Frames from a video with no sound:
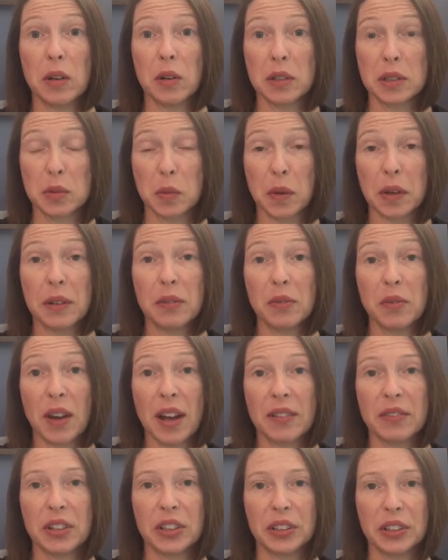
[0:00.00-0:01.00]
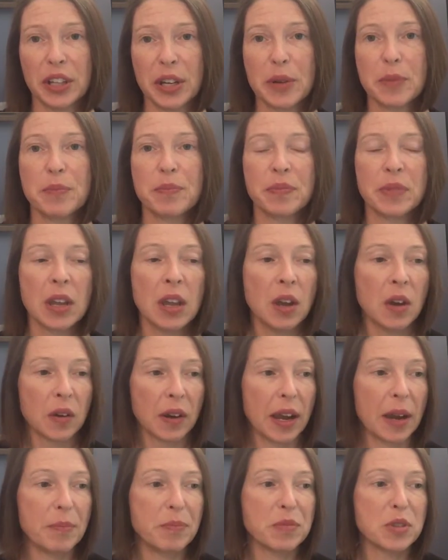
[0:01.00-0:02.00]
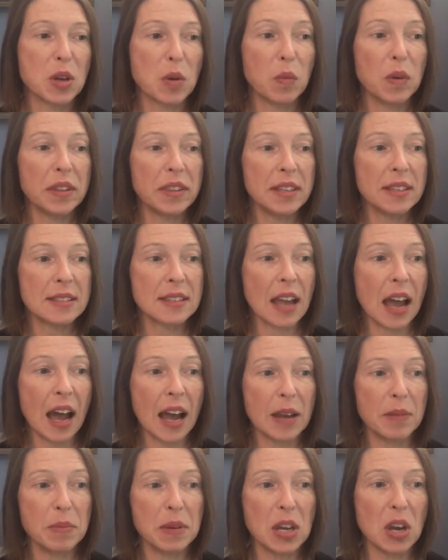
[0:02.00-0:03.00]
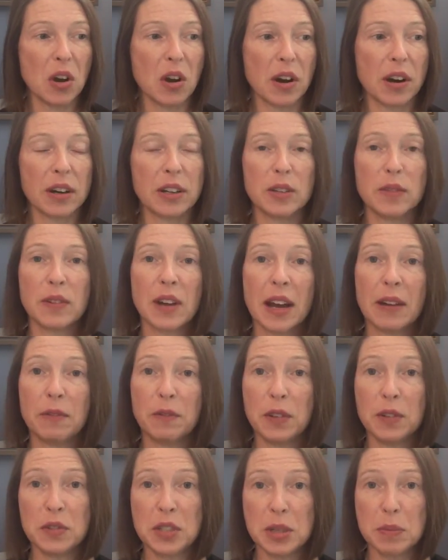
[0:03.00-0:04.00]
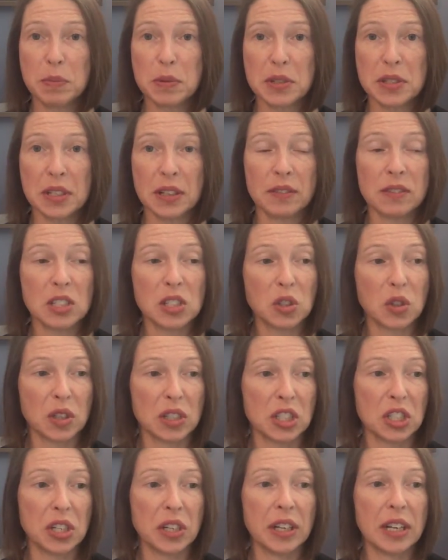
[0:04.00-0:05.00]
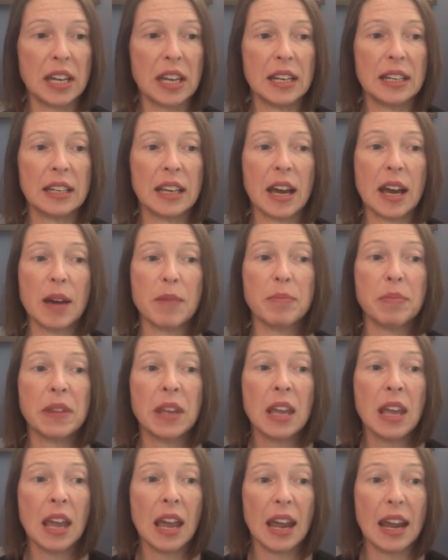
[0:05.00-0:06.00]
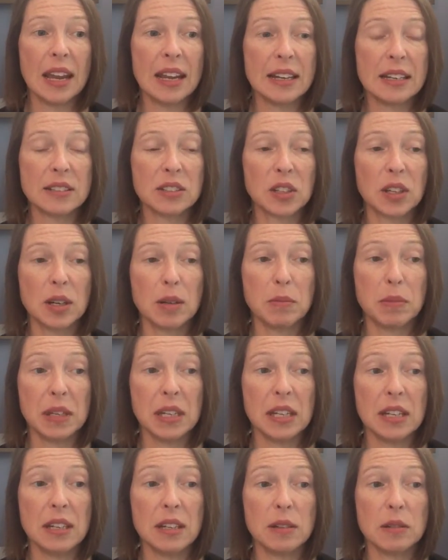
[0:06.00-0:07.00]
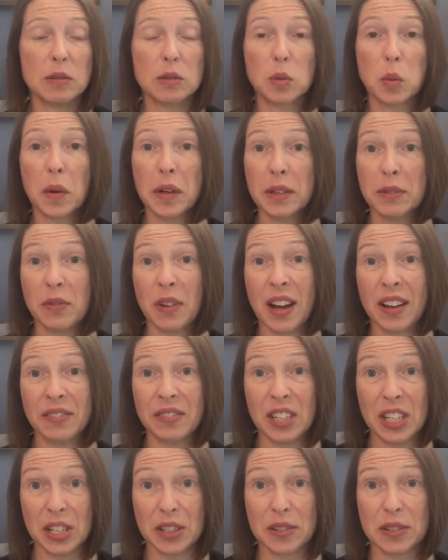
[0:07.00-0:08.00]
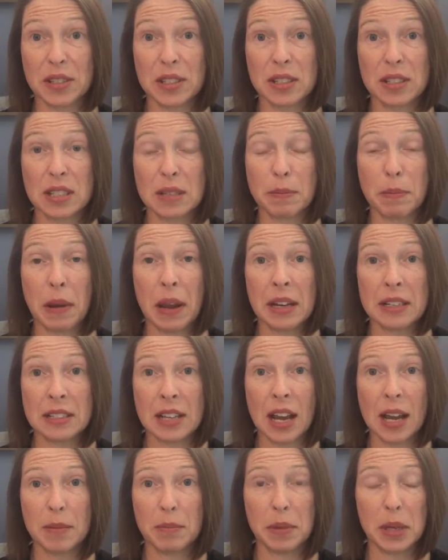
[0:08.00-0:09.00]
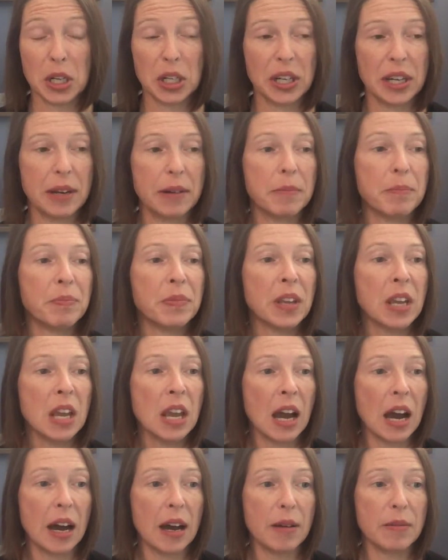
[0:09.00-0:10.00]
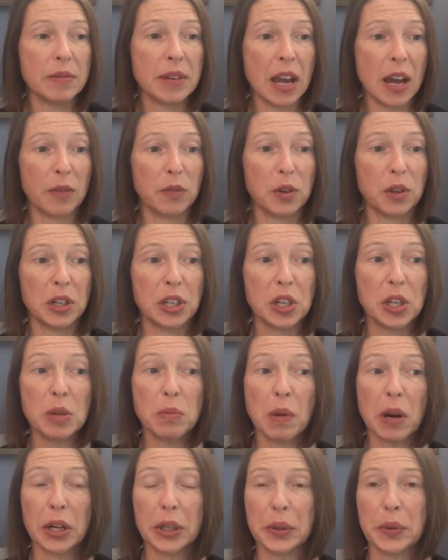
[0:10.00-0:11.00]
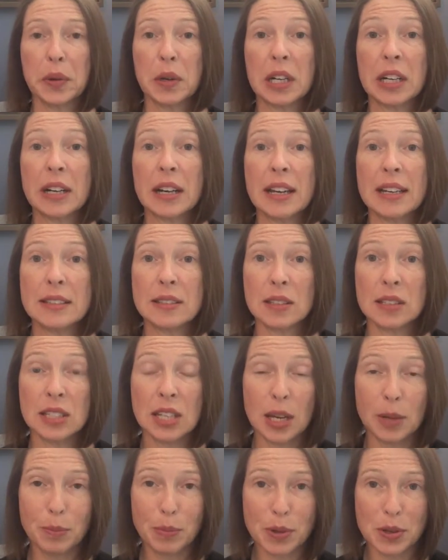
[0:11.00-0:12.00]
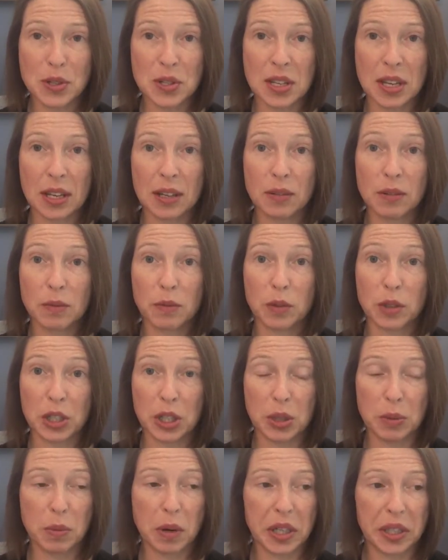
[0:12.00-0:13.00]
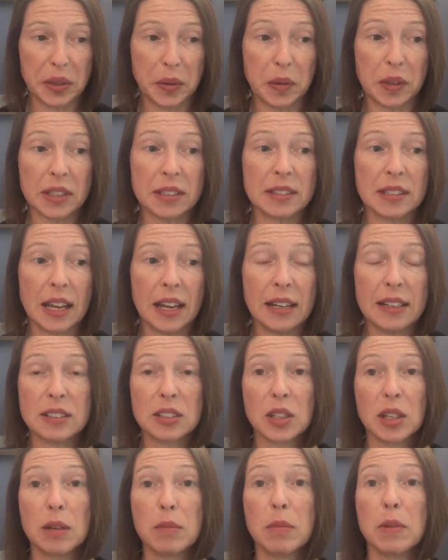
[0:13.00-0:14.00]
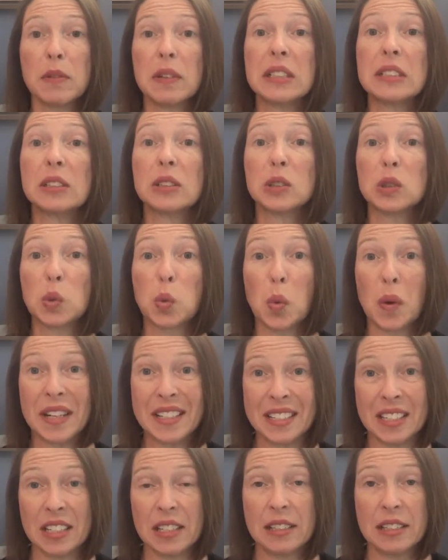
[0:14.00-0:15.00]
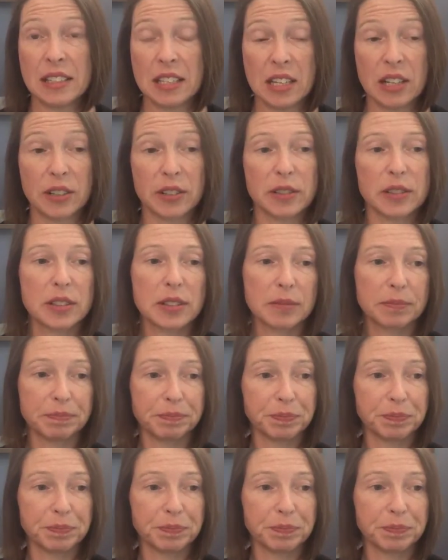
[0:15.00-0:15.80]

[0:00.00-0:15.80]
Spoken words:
or a 25-year loan. Okay, so with this IBR, you've got 15% of discretionary income, and it's going to be 25 years is a time period. Now, if you're a new borrower, it's a 10% for new borrowers, and it's going to move it to 20 years.